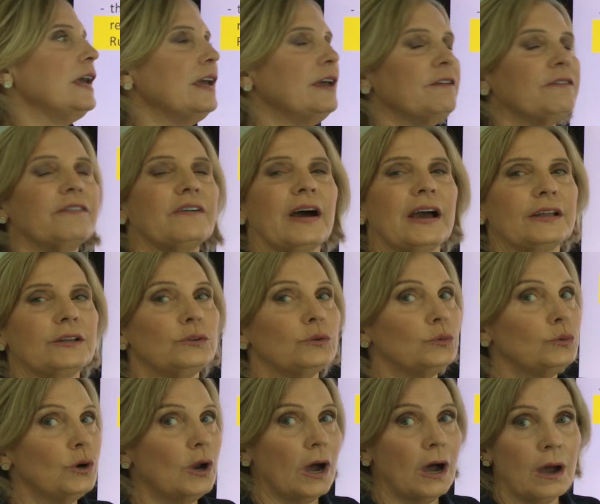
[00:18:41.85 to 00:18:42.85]
if I do
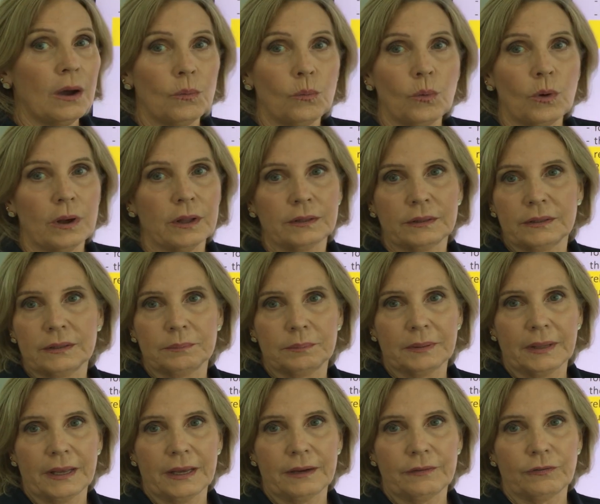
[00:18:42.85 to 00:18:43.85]
not want to
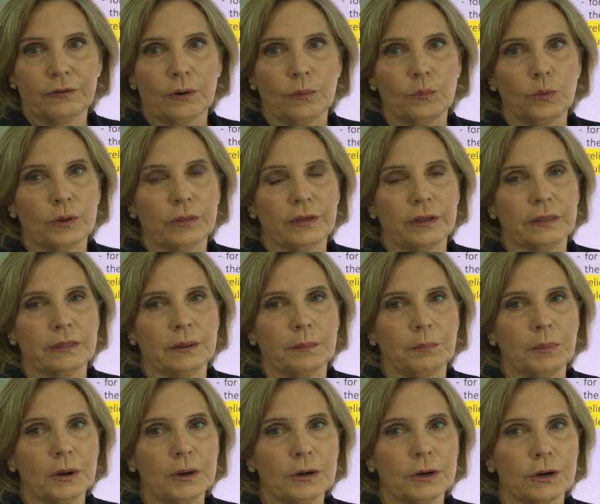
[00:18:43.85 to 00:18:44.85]
play from within the
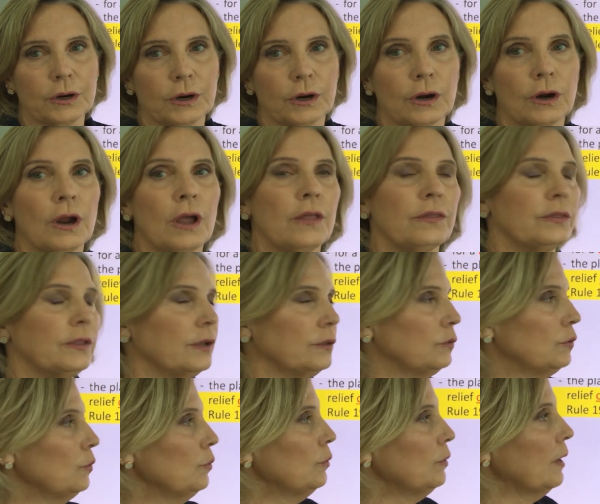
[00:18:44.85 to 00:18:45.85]
bunker,
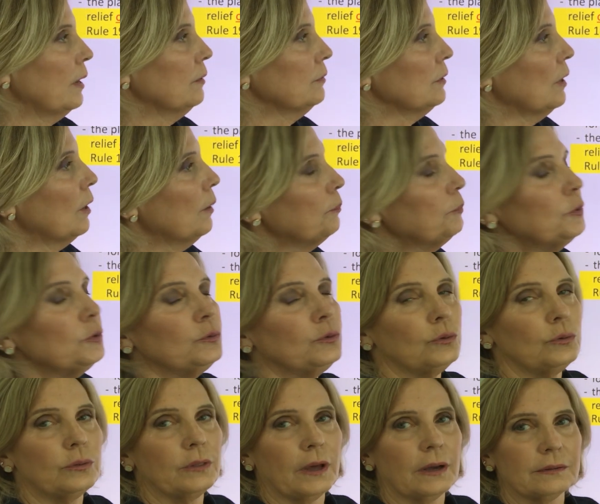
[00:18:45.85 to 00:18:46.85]
up to
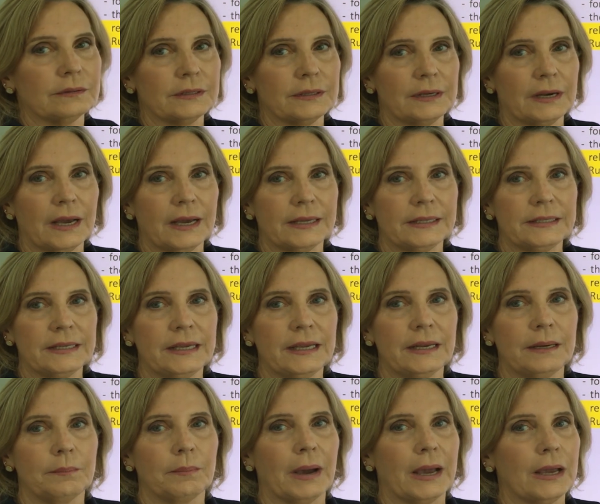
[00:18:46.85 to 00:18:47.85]

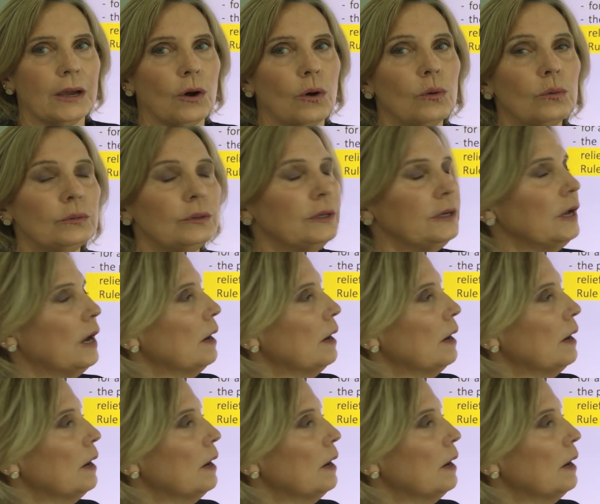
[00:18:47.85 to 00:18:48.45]
2019, my only